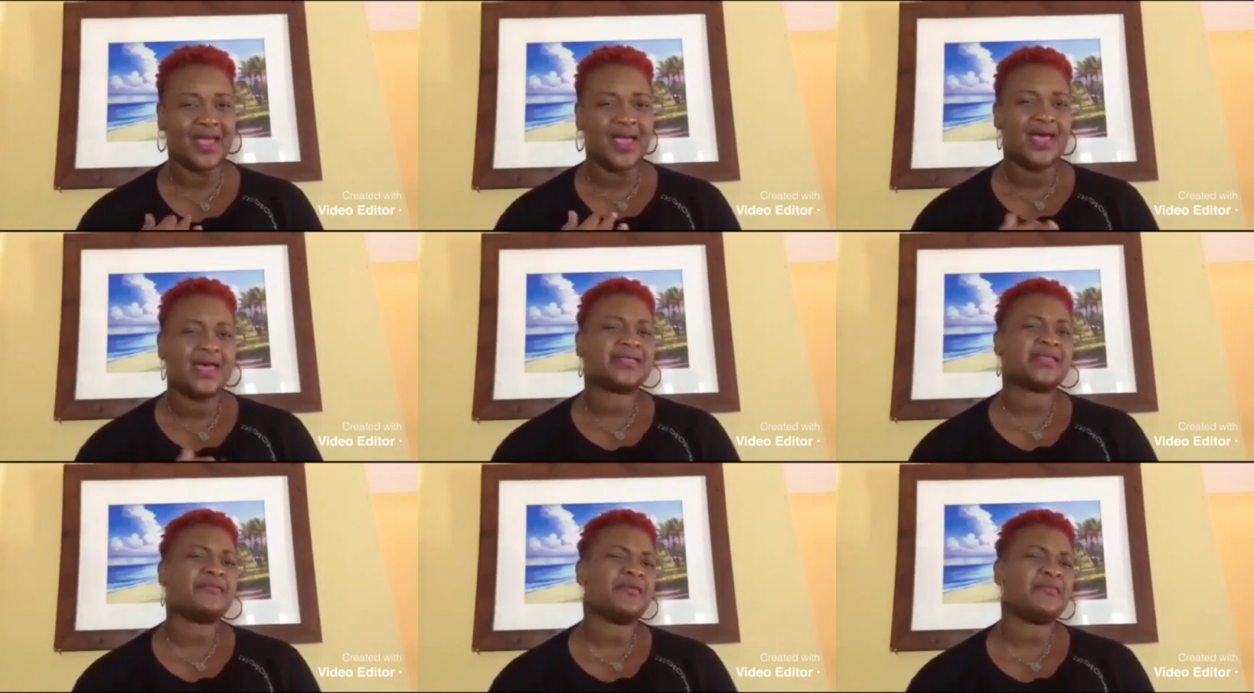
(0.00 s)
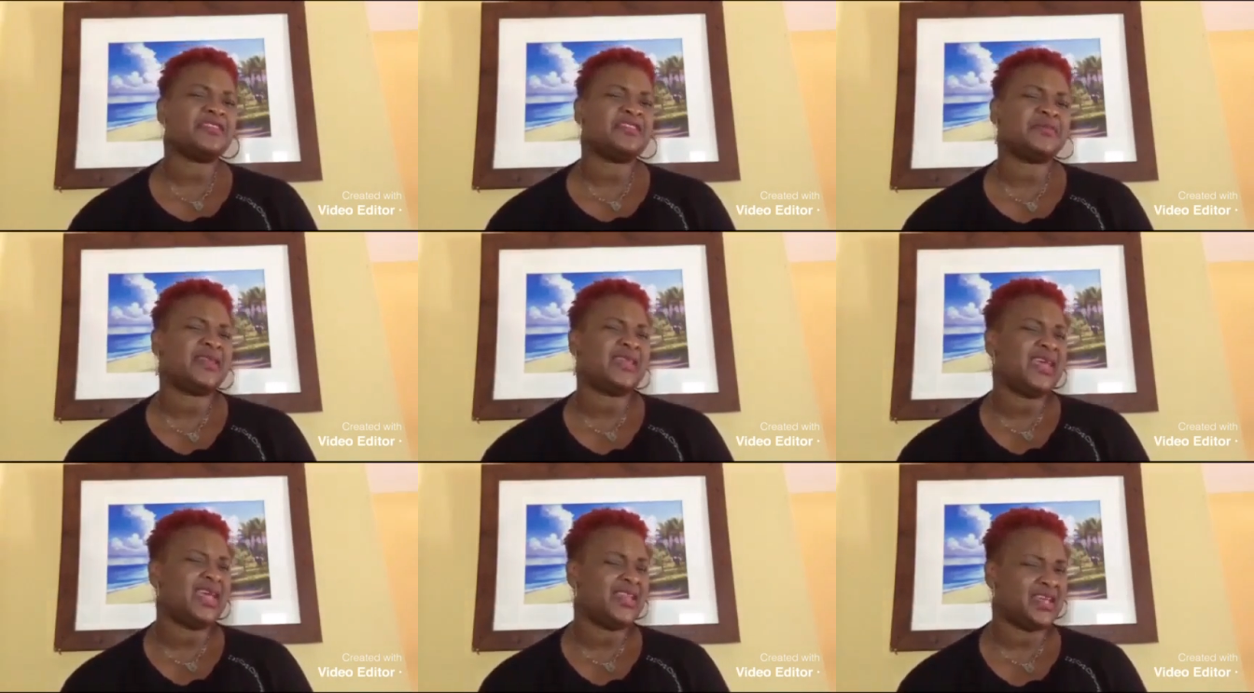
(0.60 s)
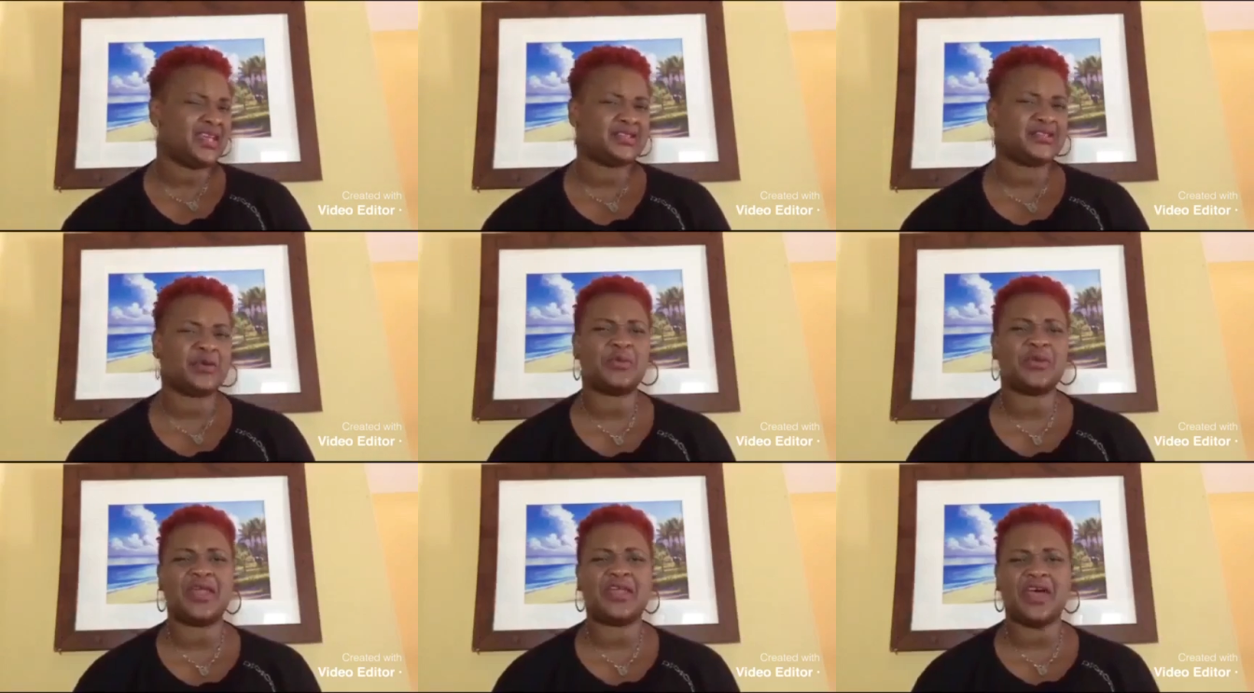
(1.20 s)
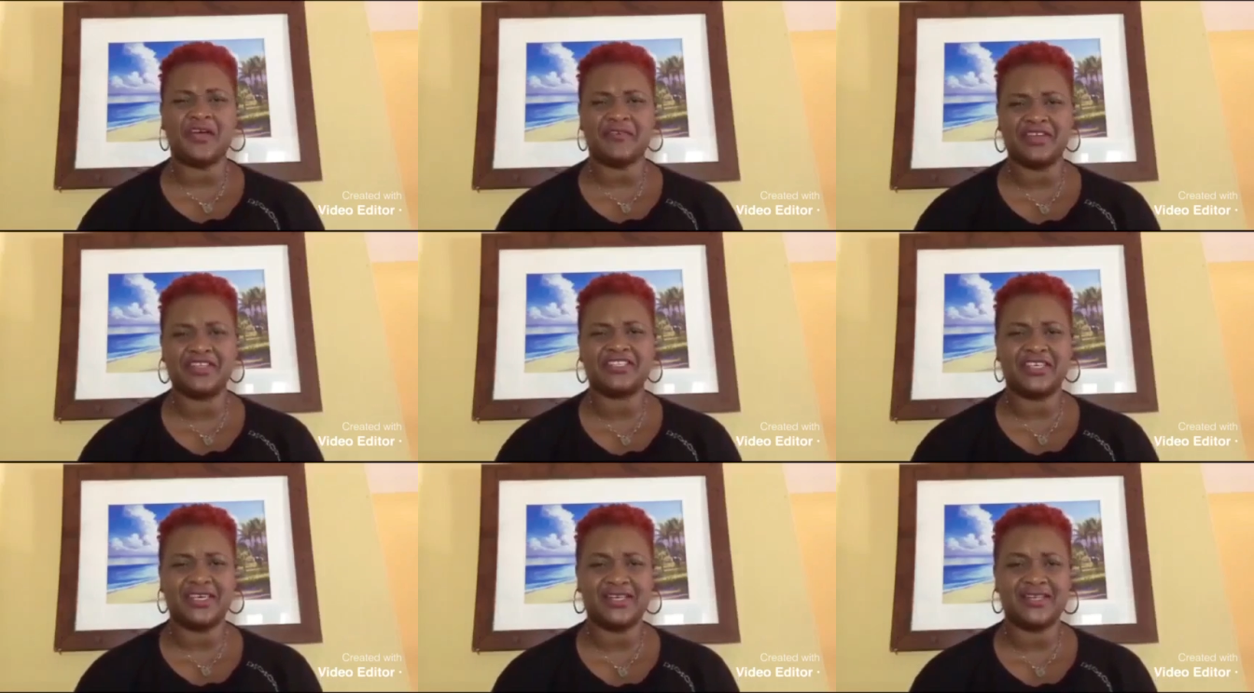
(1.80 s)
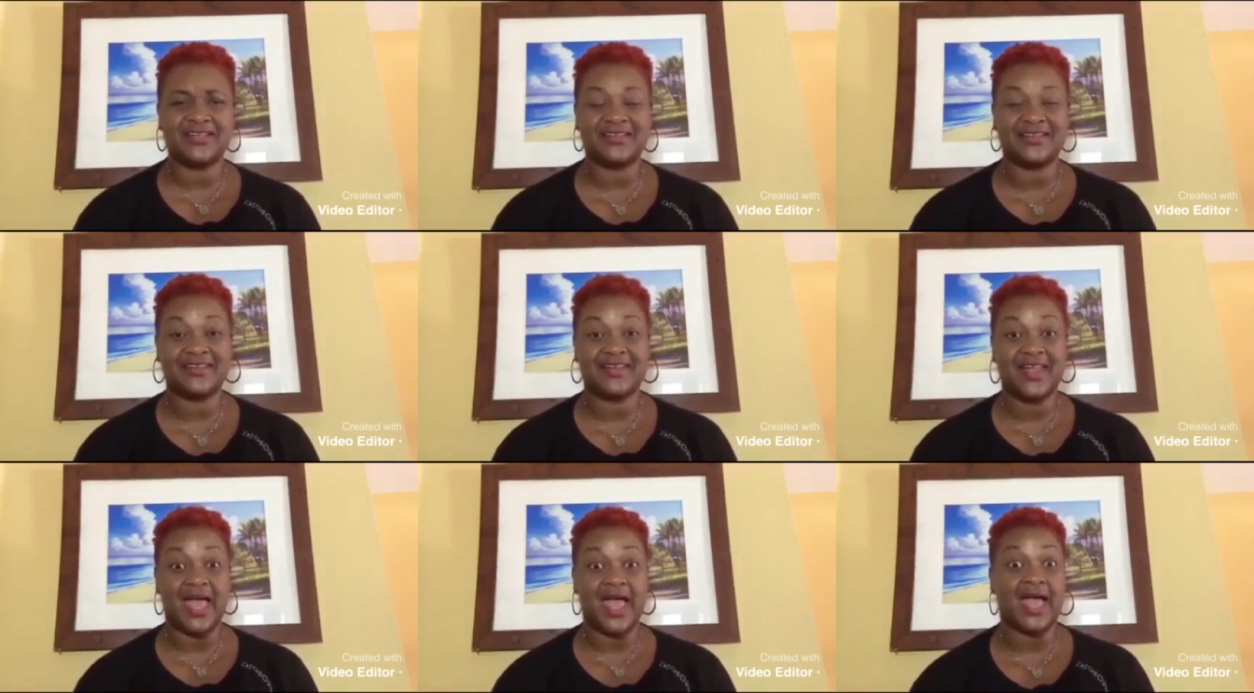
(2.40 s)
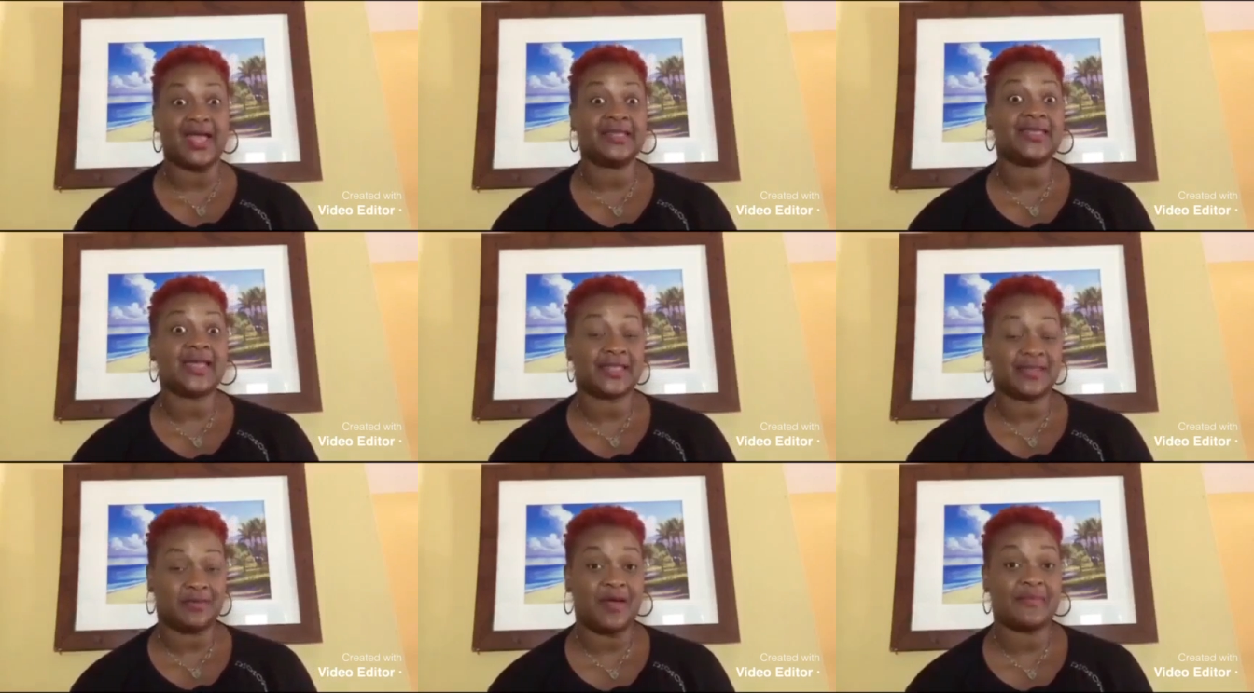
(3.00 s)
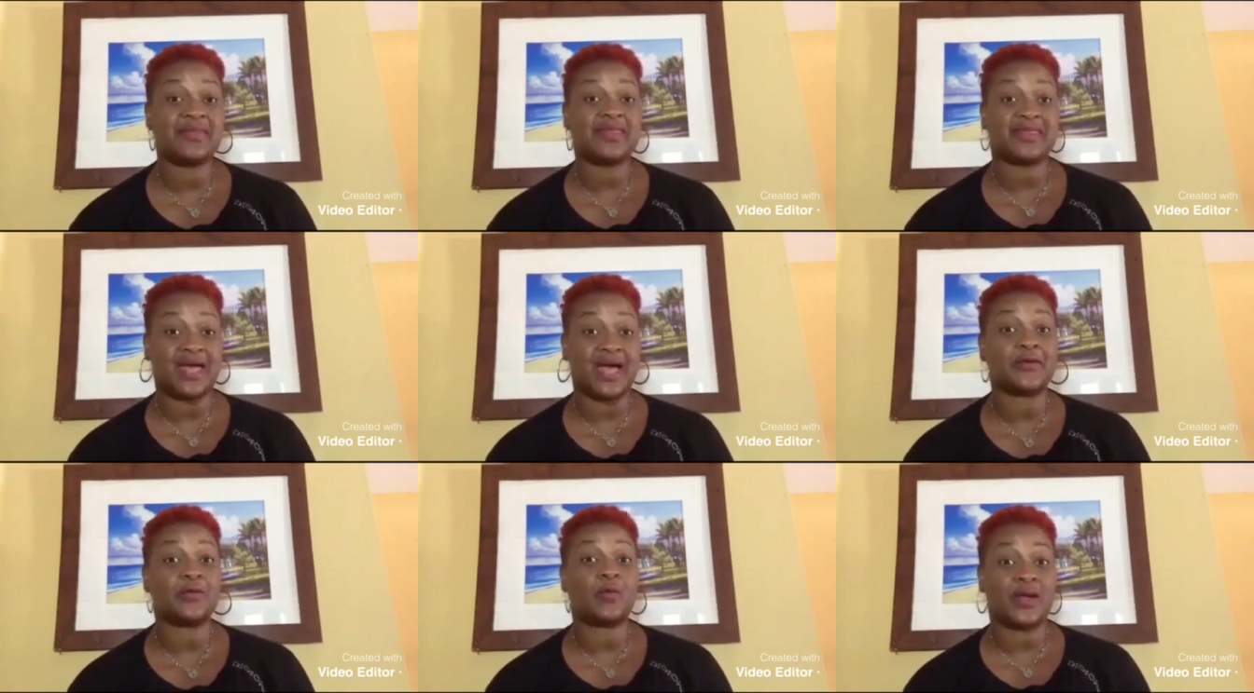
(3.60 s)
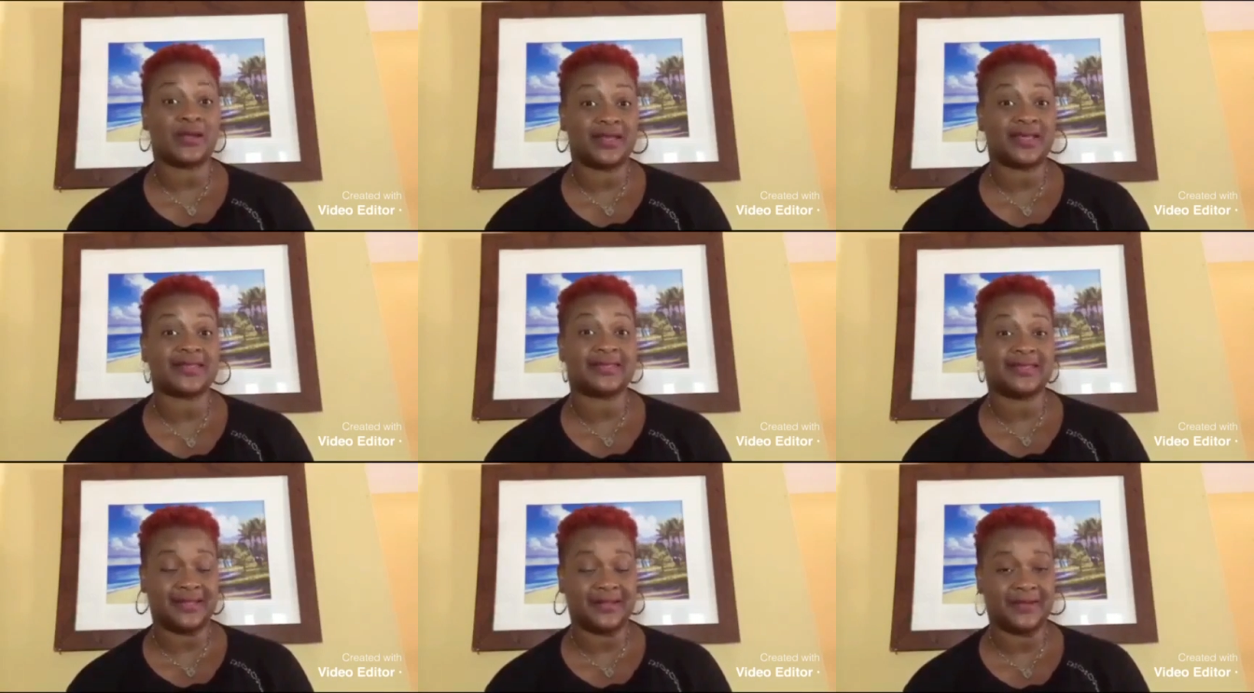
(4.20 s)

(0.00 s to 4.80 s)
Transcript: Somewhere between Indian Town and Orange Hill, and that's where I start wonder still.